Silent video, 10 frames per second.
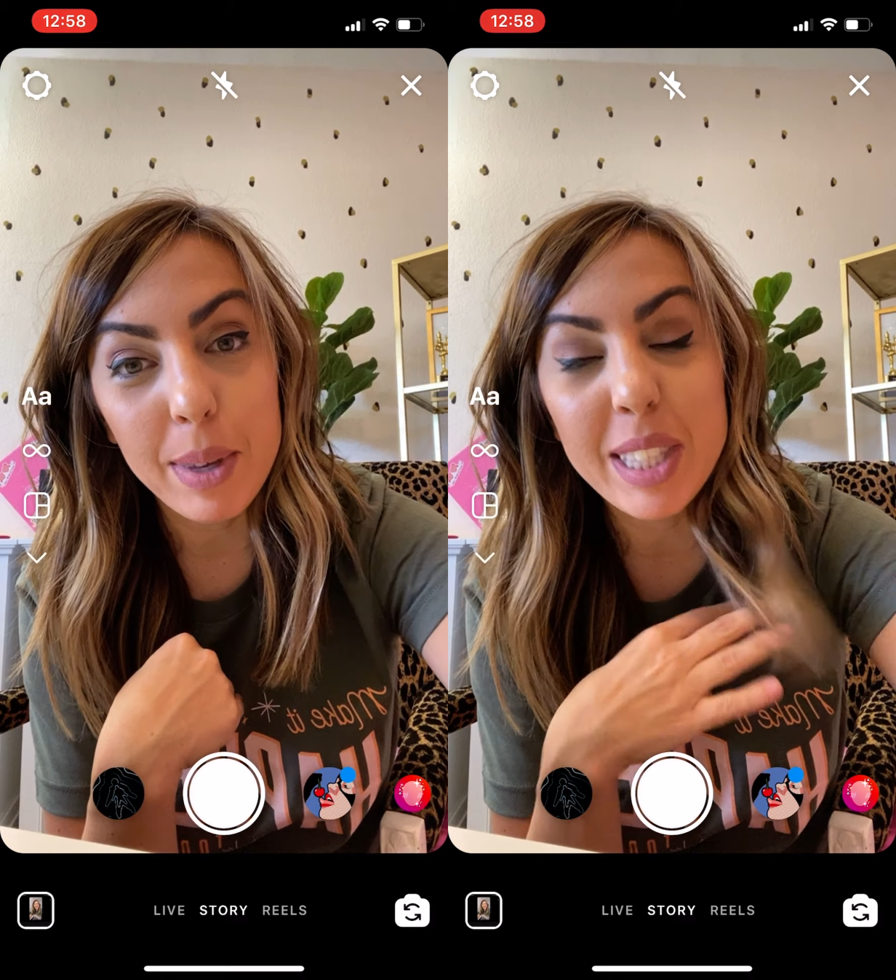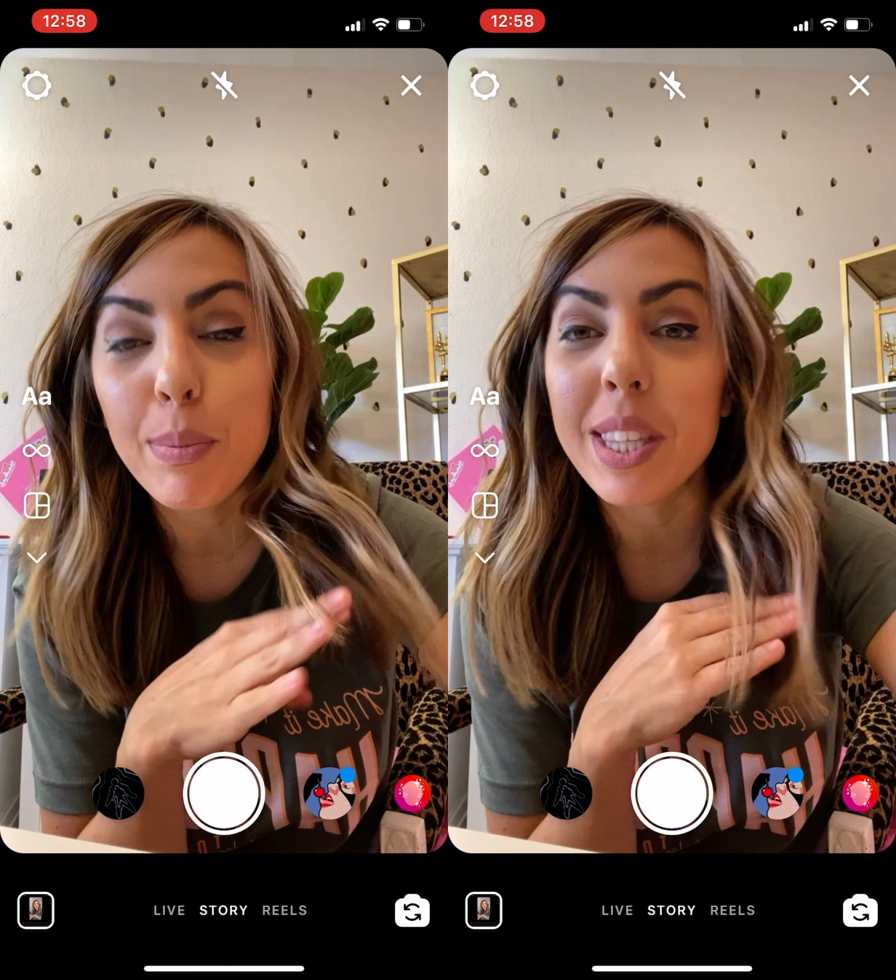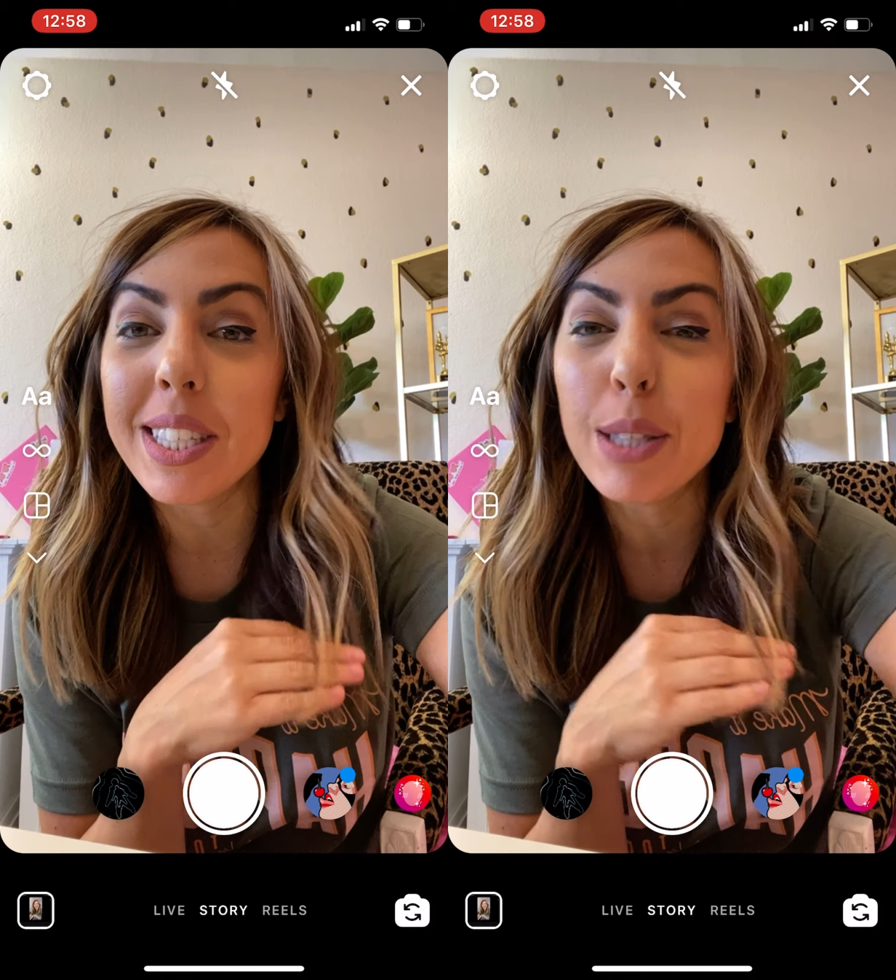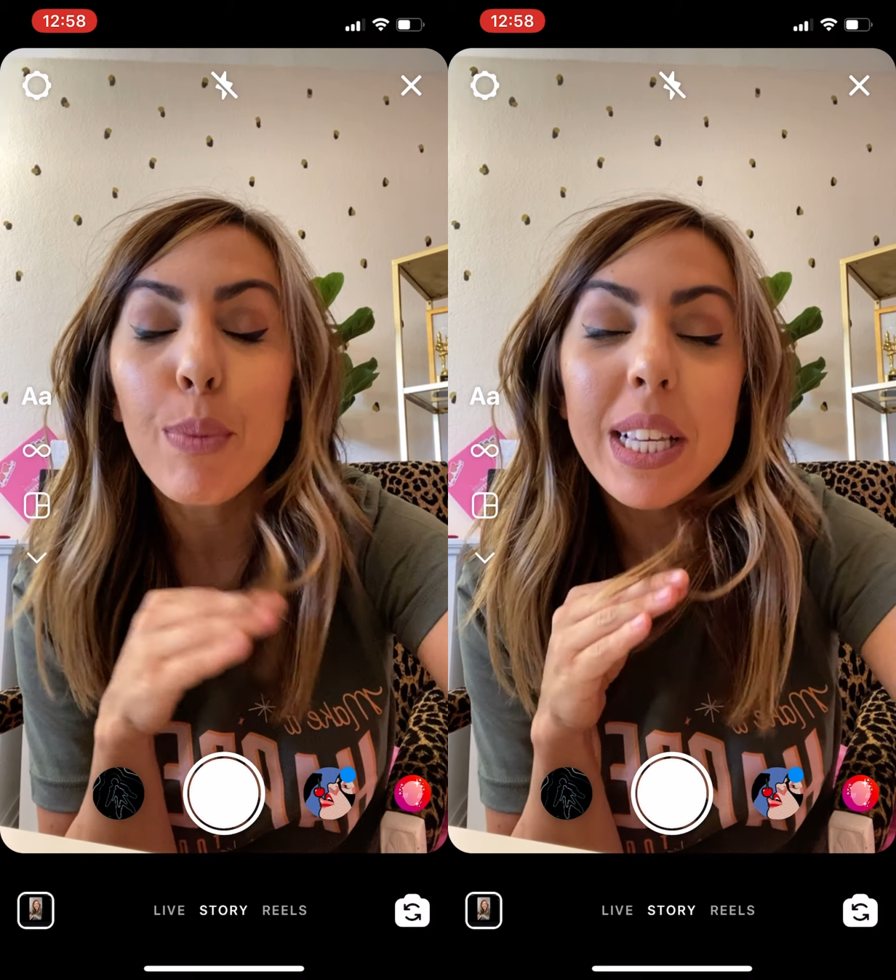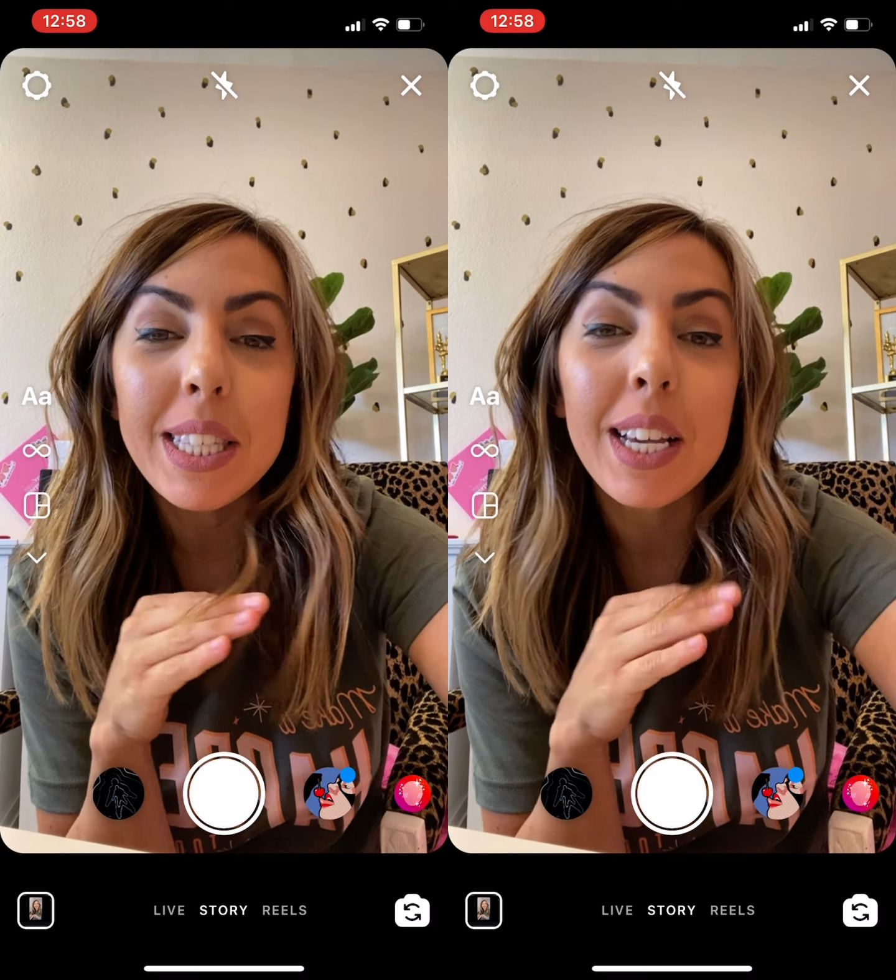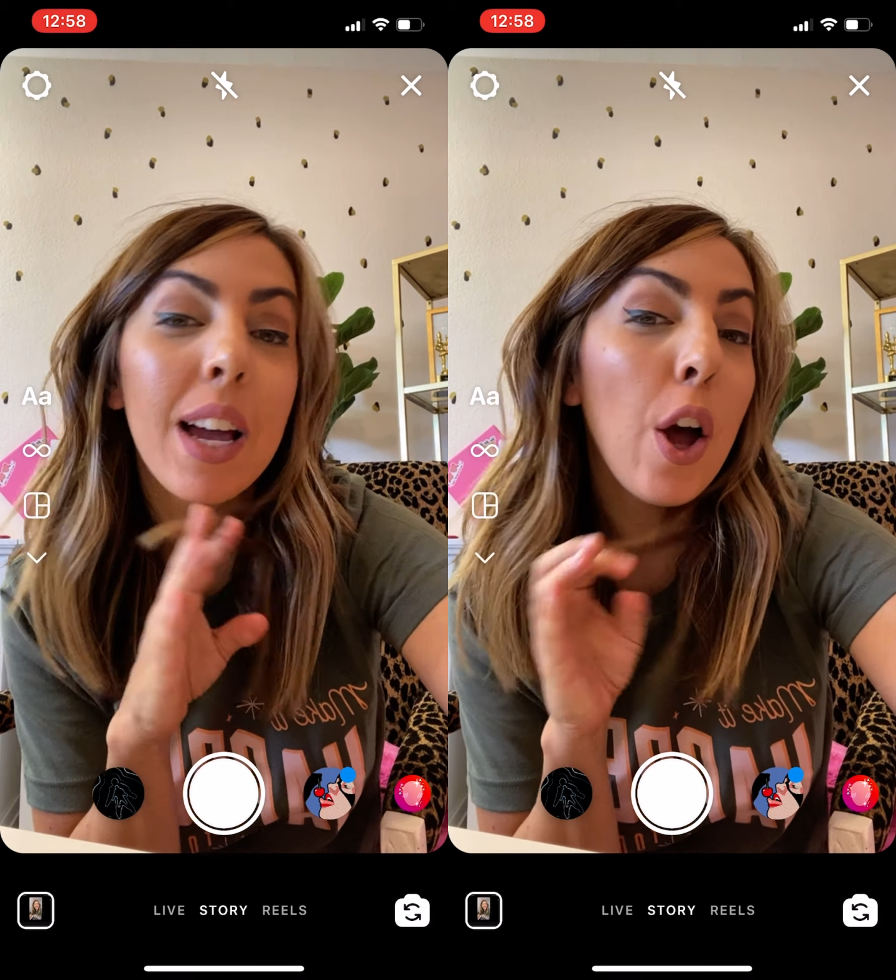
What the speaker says: but this is basic